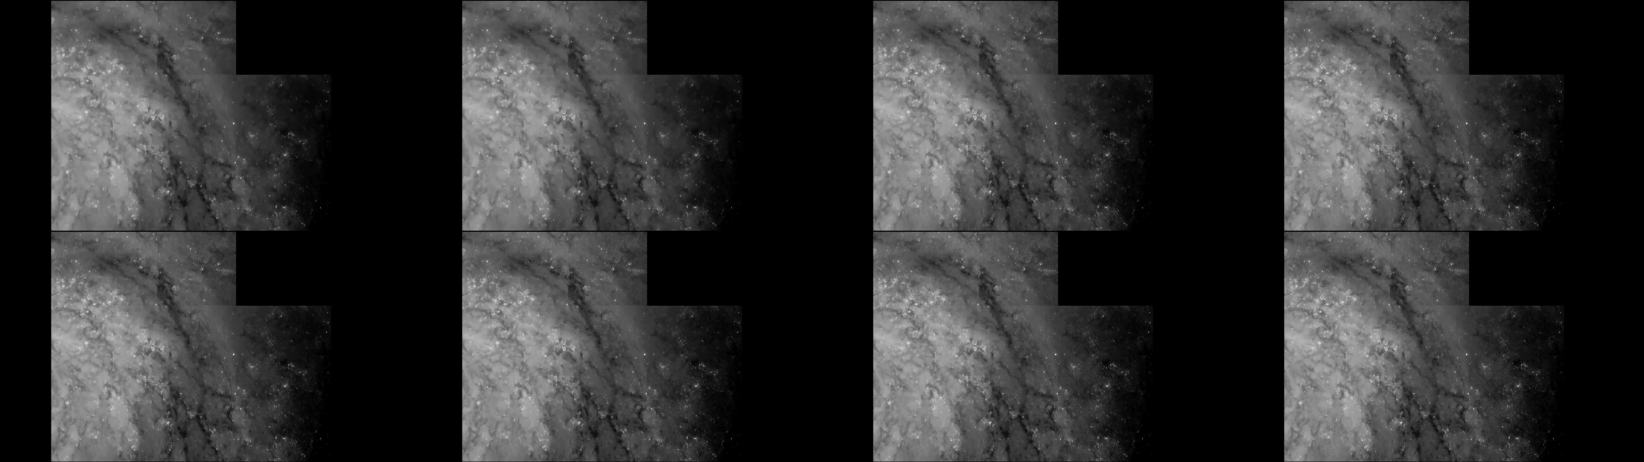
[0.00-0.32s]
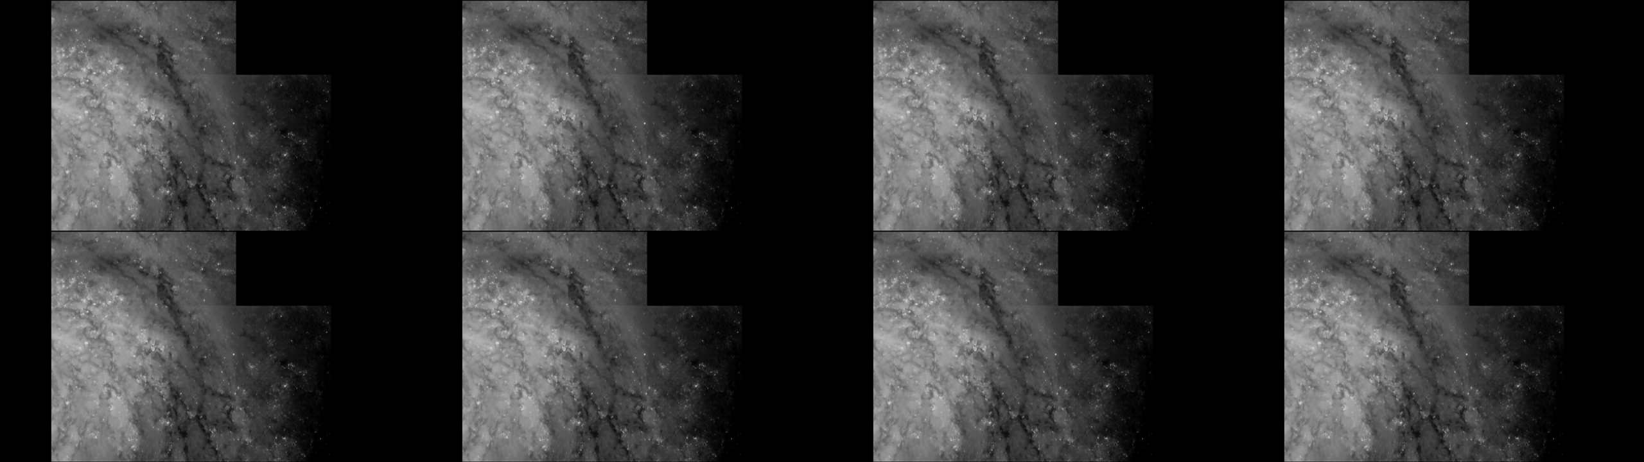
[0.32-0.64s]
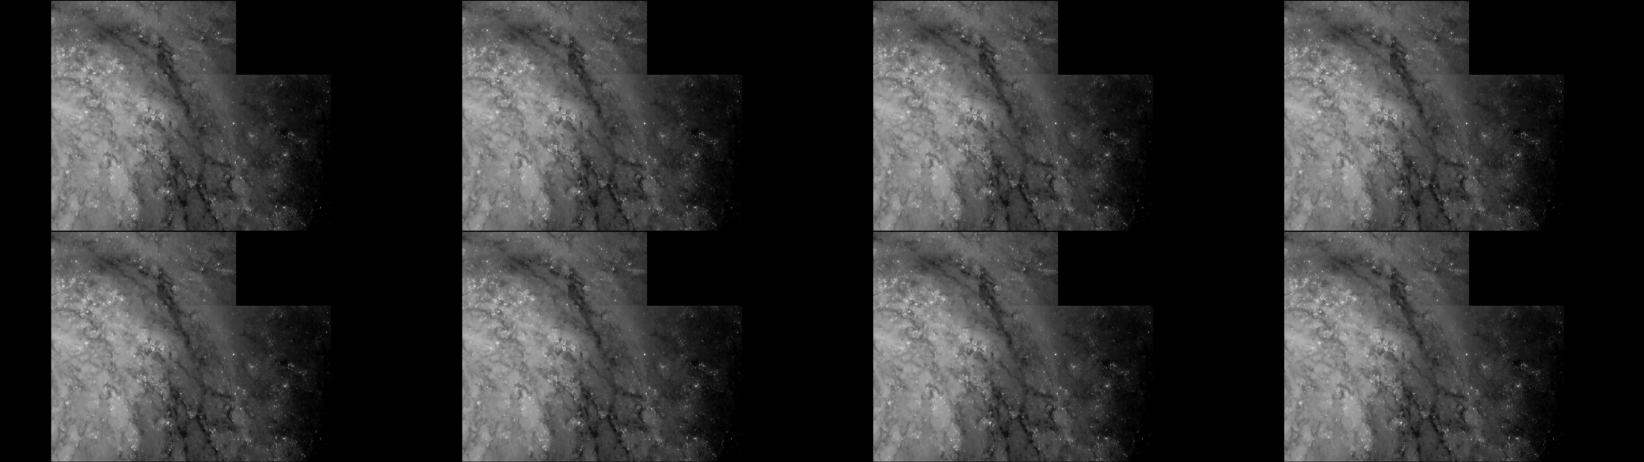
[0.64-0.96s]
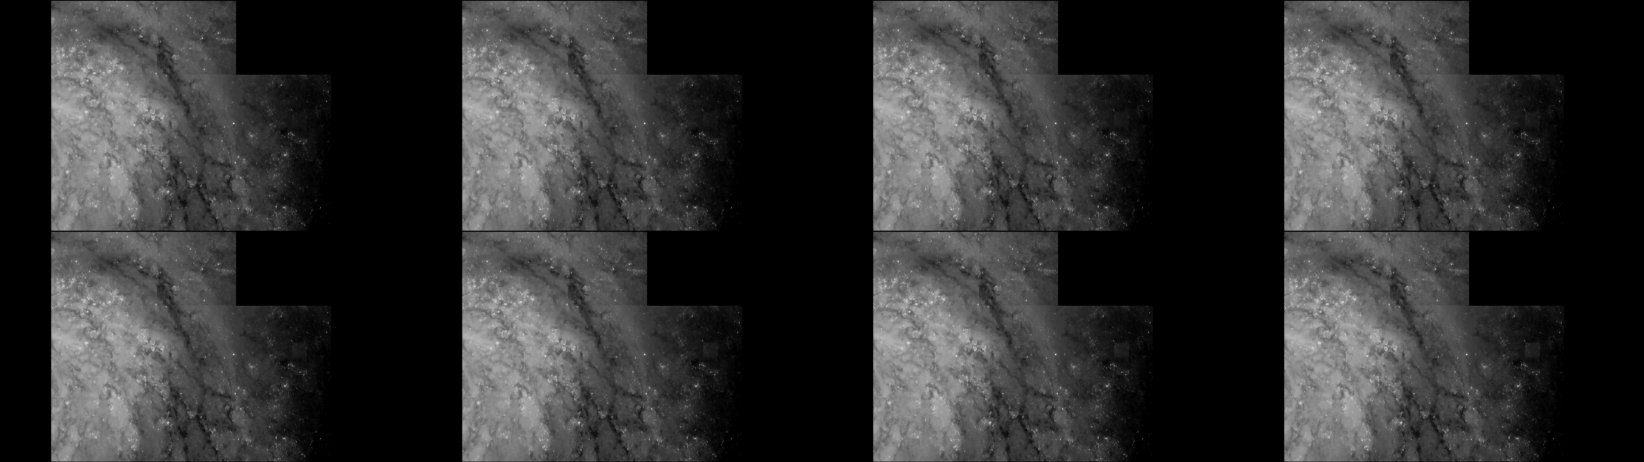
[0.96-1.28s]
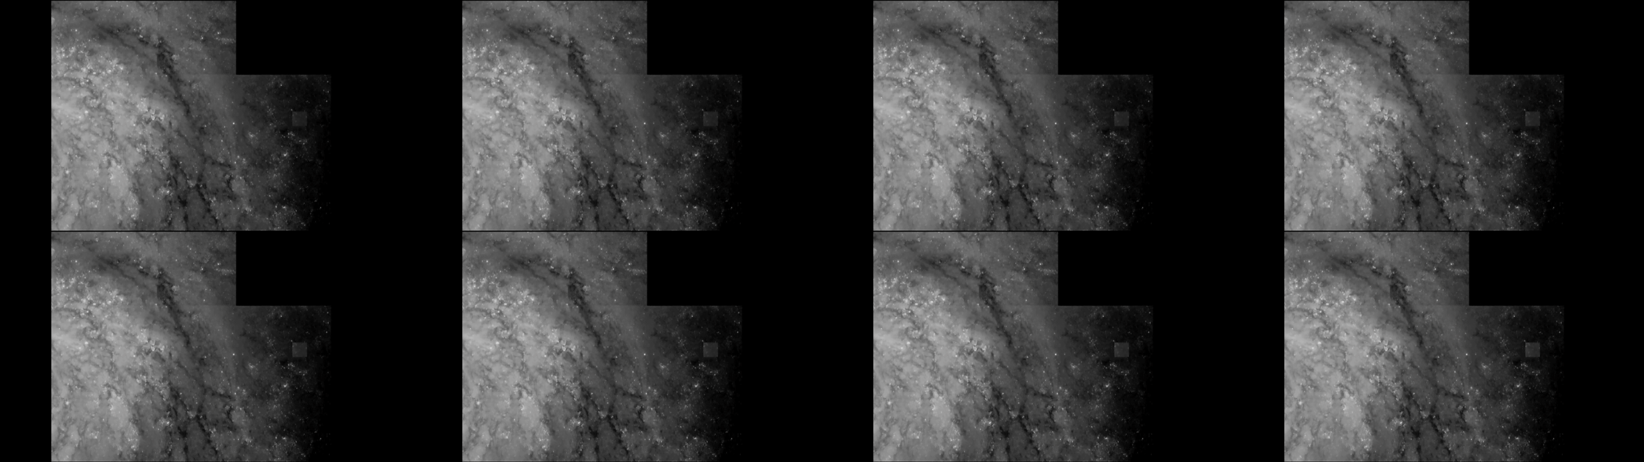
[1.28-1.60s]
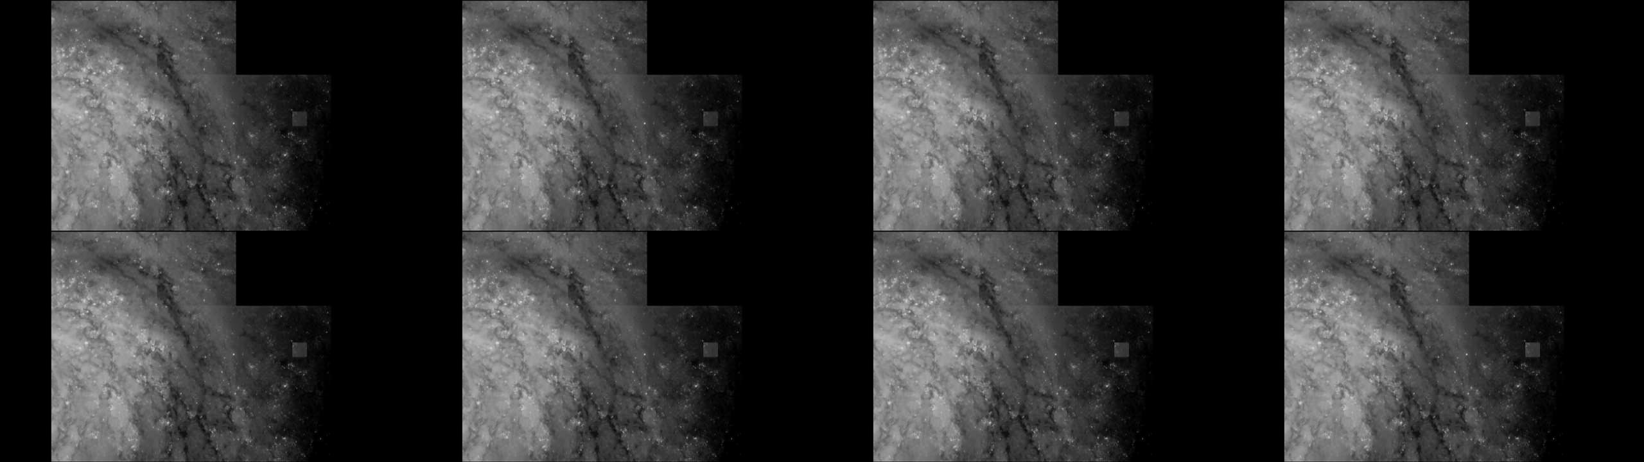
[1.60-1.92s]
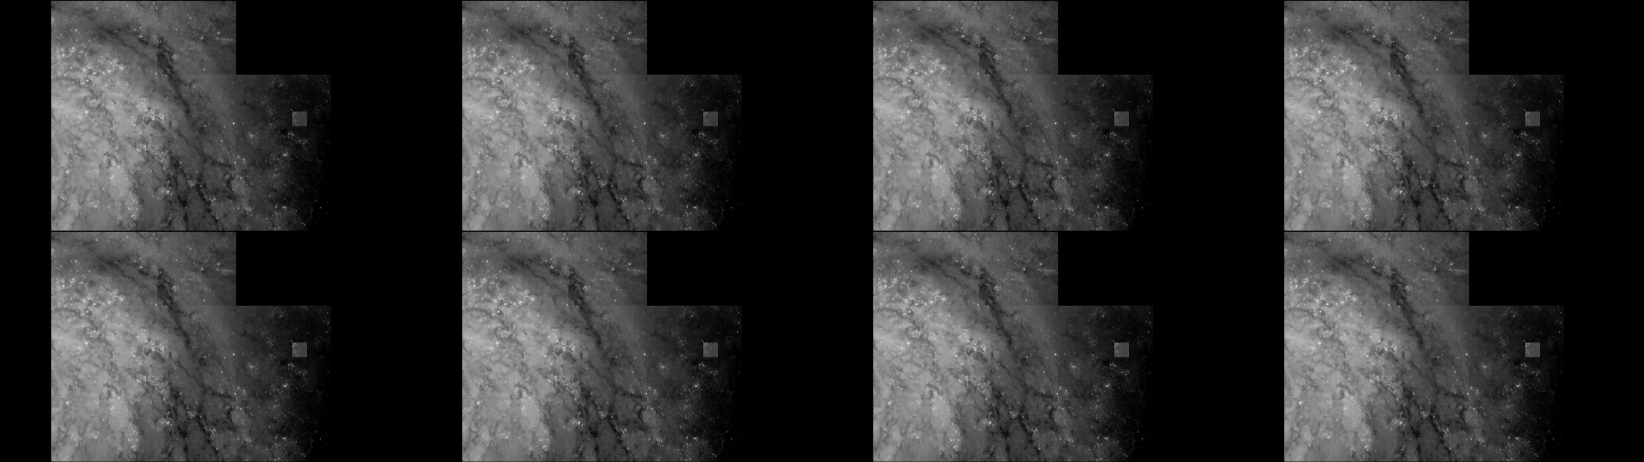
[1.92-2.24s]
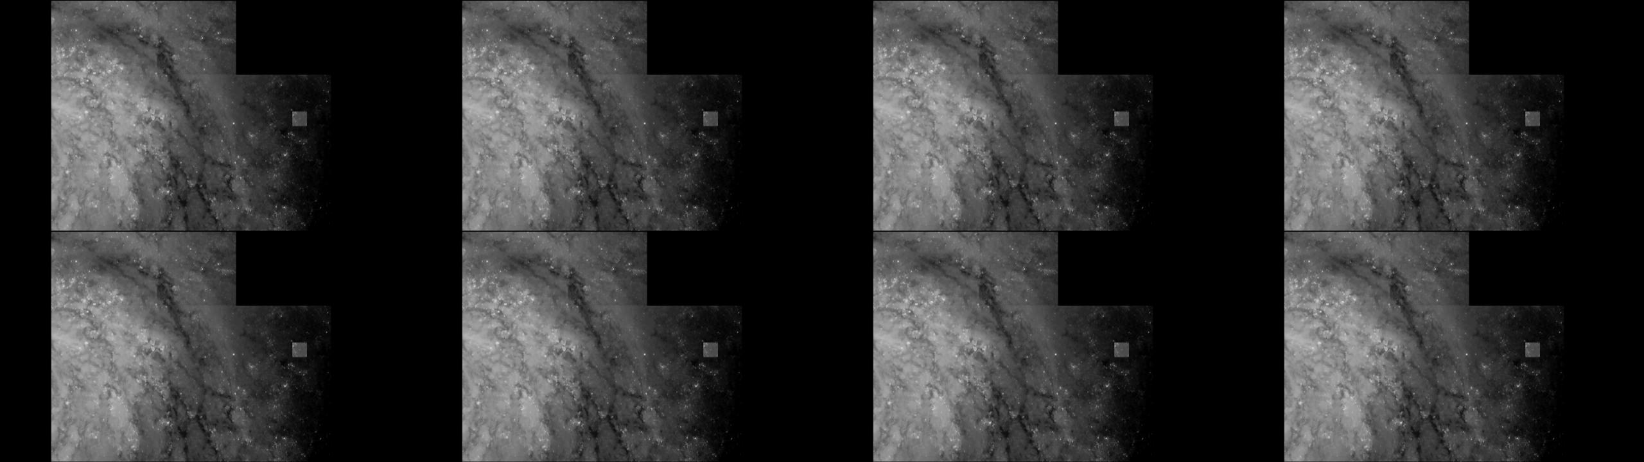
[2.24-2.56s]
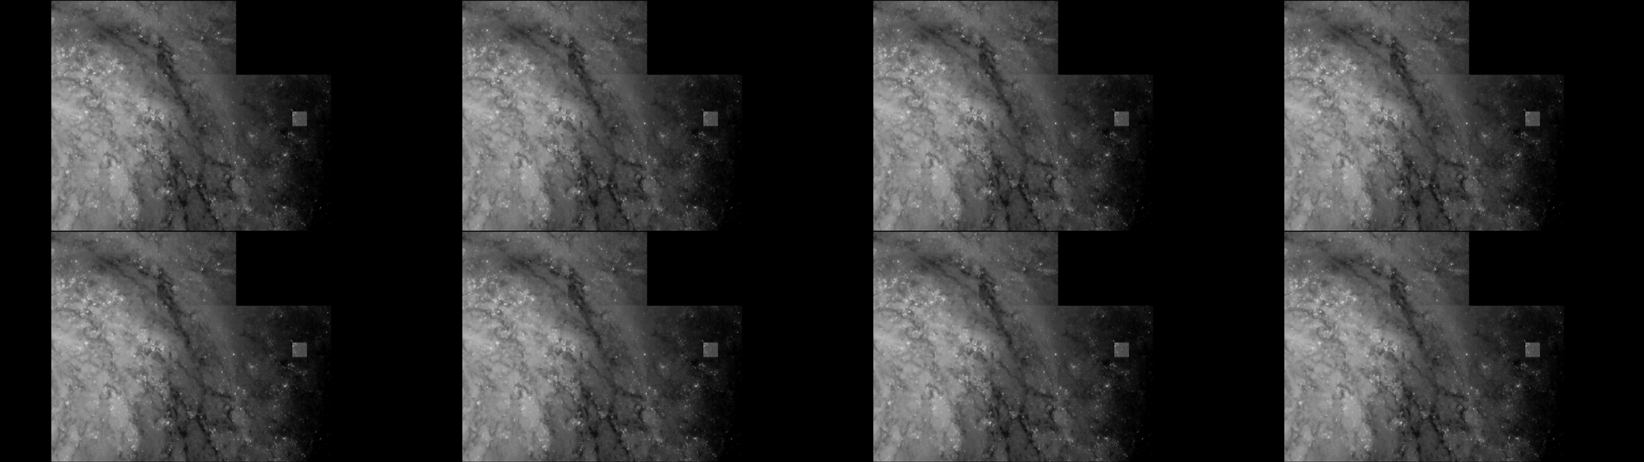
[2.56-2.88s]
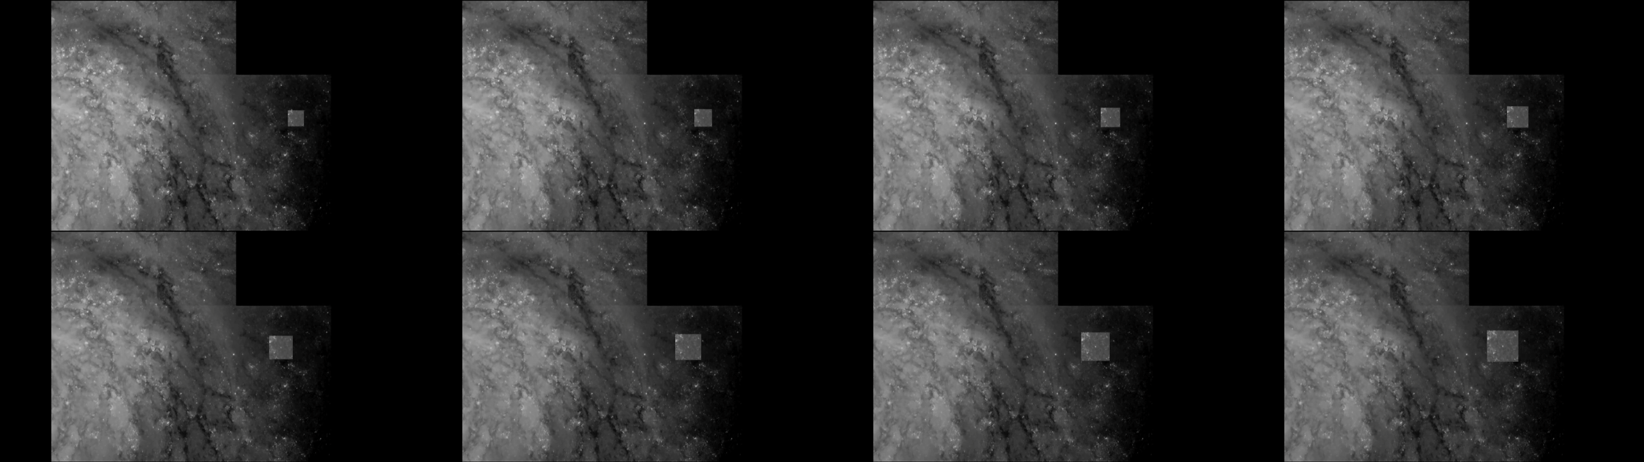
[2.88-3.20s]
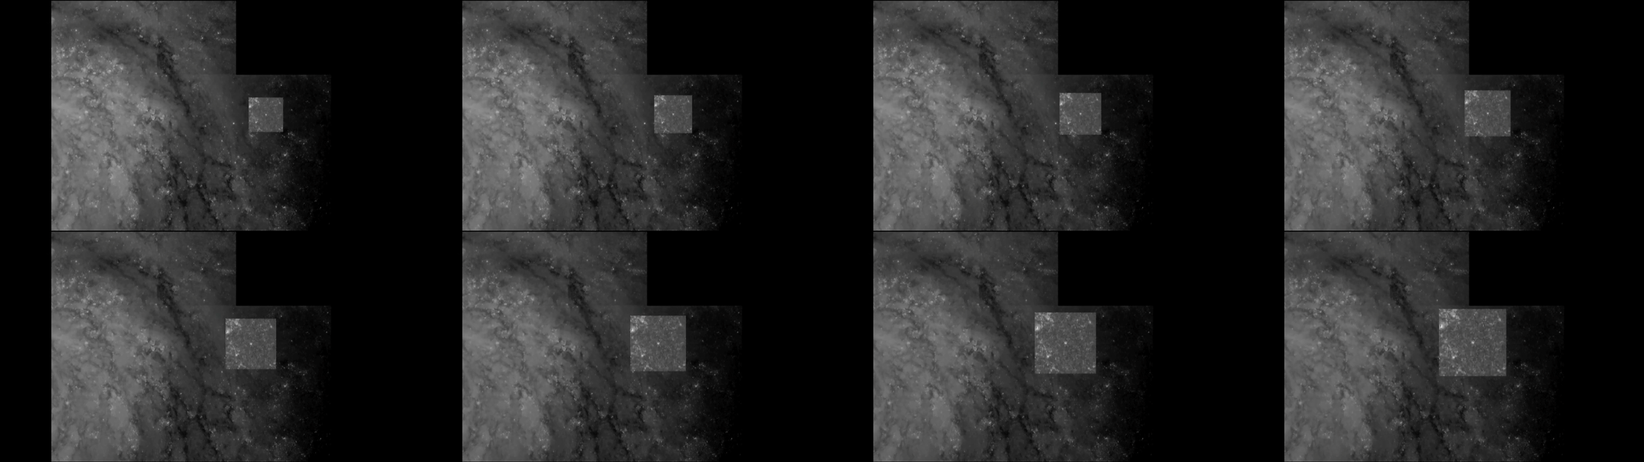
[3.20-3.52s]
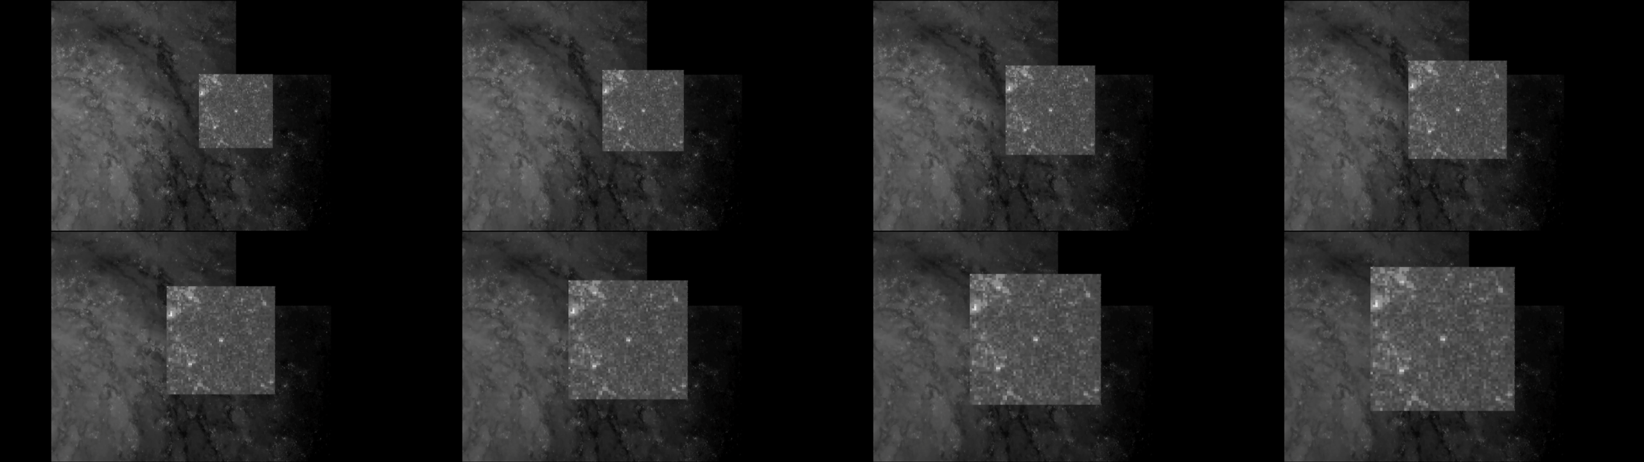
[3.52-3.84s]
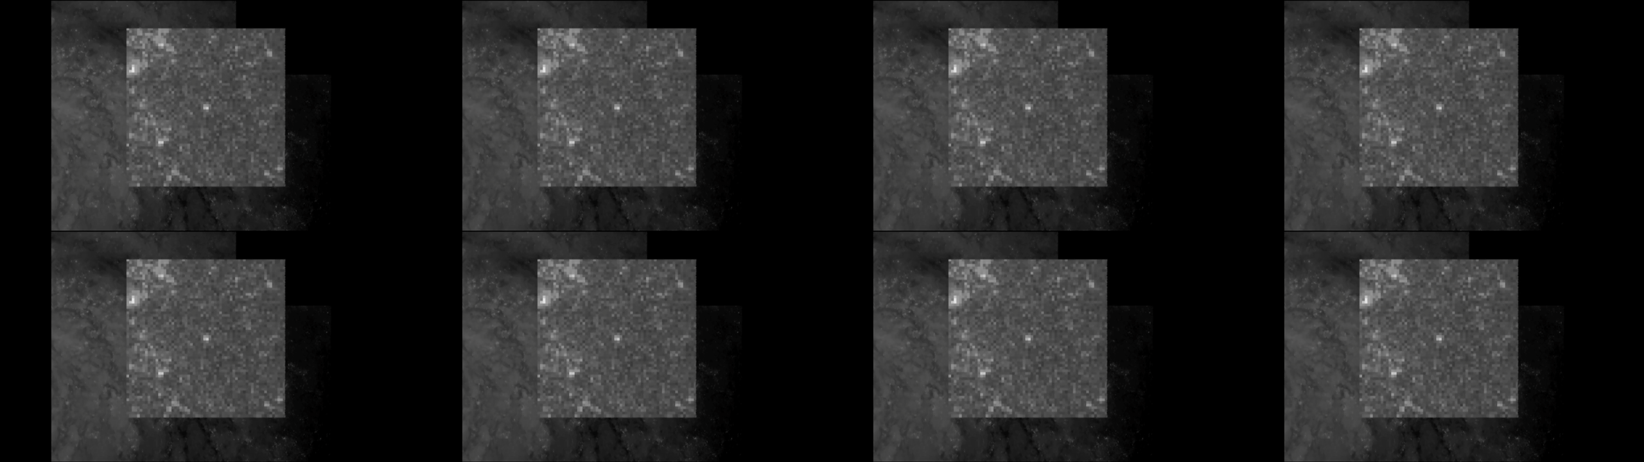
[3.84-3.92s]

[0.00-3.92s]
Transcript: No face is visible, so there are no lips to read.